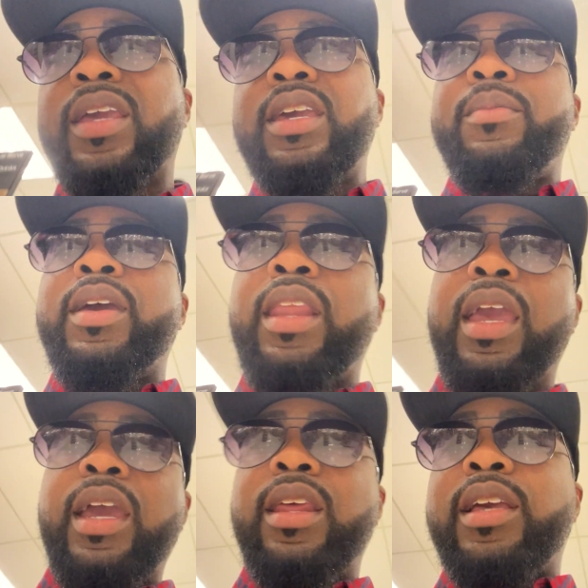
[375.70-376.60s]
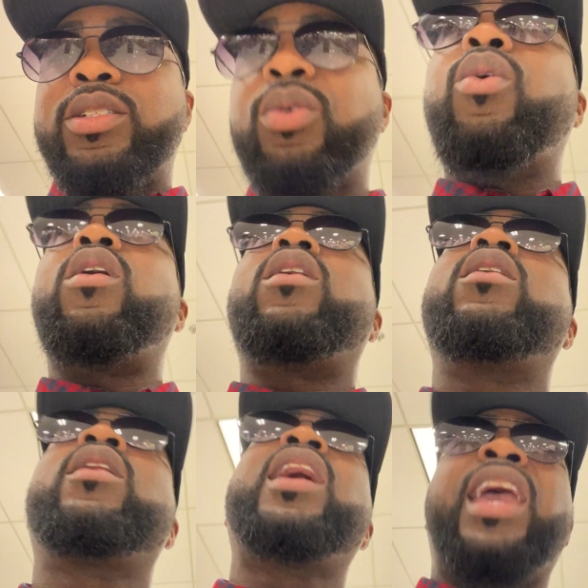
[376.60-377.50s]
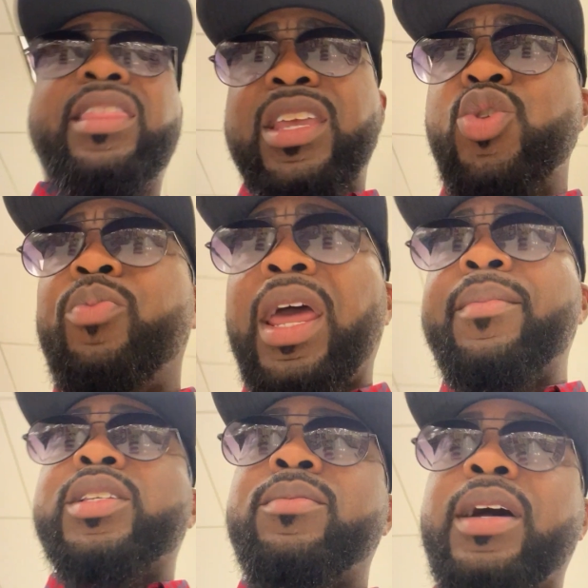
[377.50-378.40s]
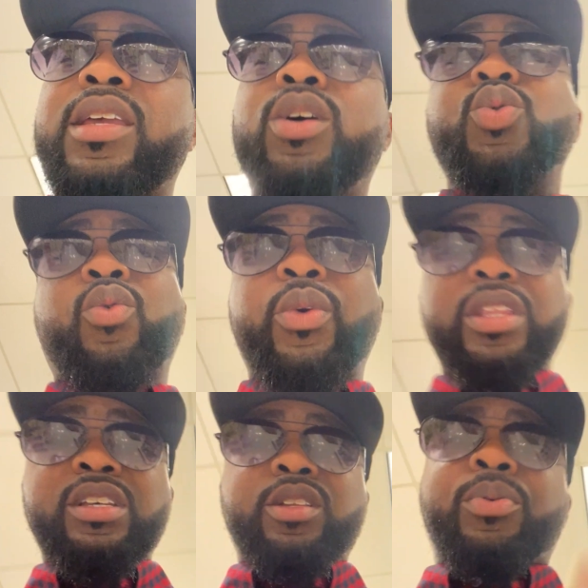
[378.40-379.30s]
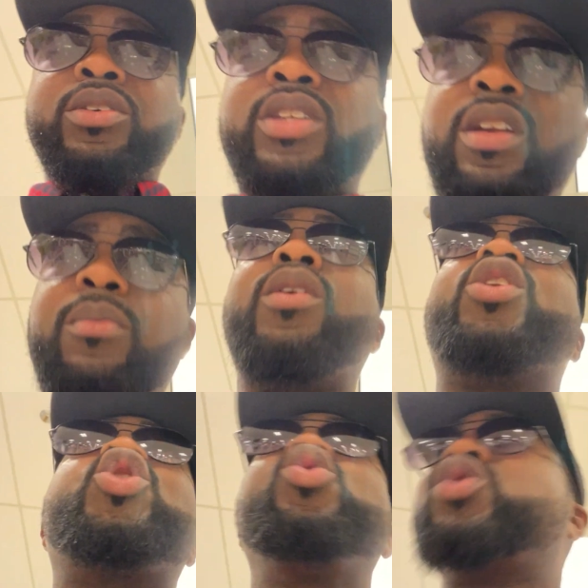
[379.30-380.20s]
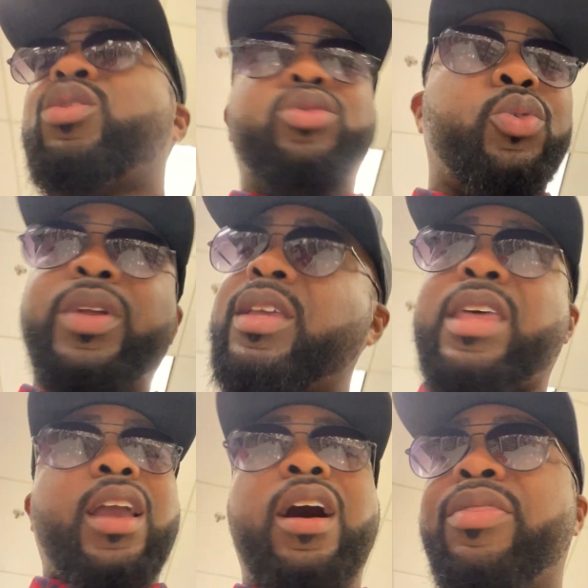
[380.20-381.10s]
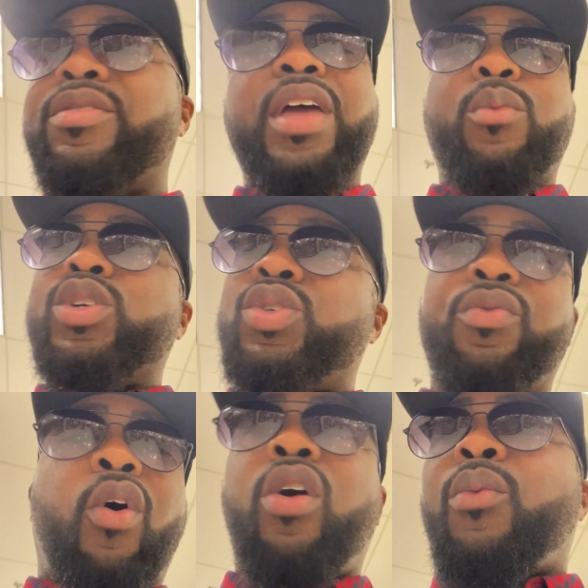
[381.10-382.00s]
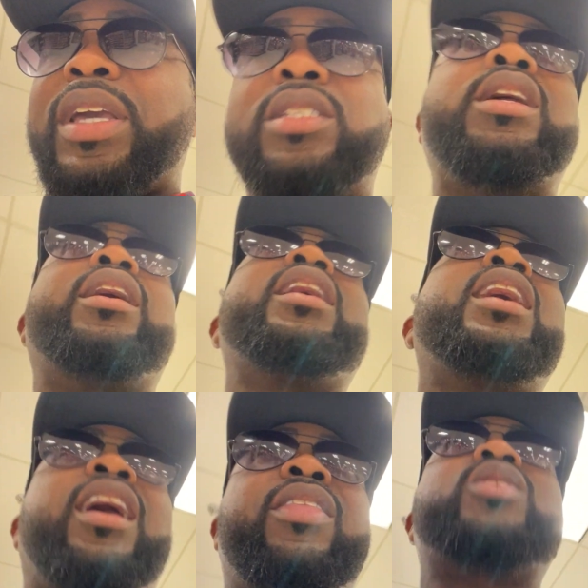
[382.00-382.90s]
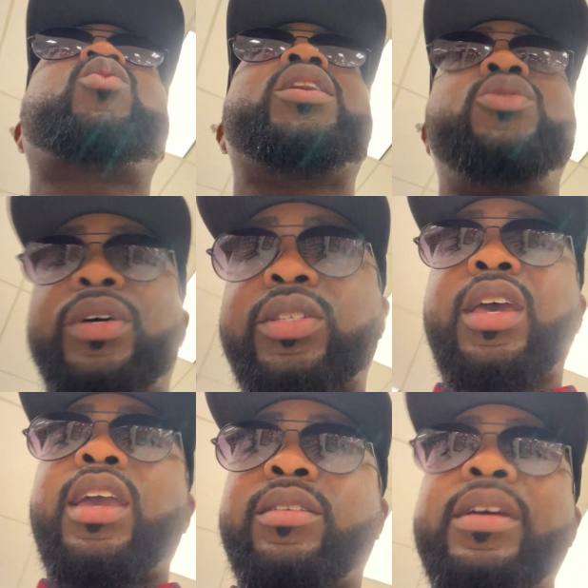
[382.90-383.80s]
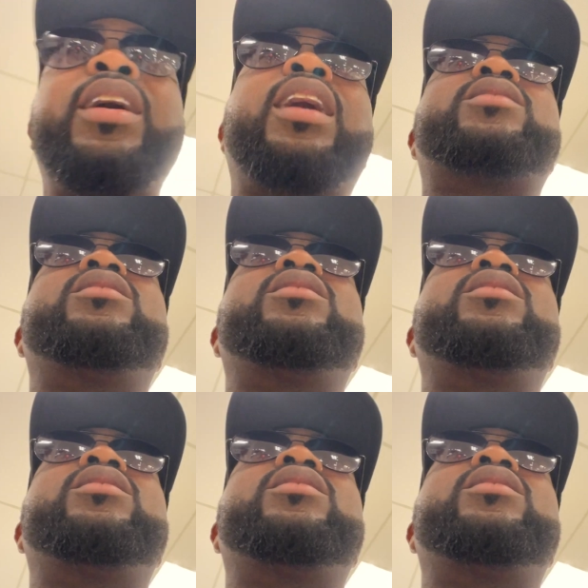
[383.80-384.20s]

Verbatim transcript: keep hitting their head against the wall. And then you blaming somebody else when really it's the person in the mirror. You don't do anything other than what you've always done. And that's why you're insane. That's the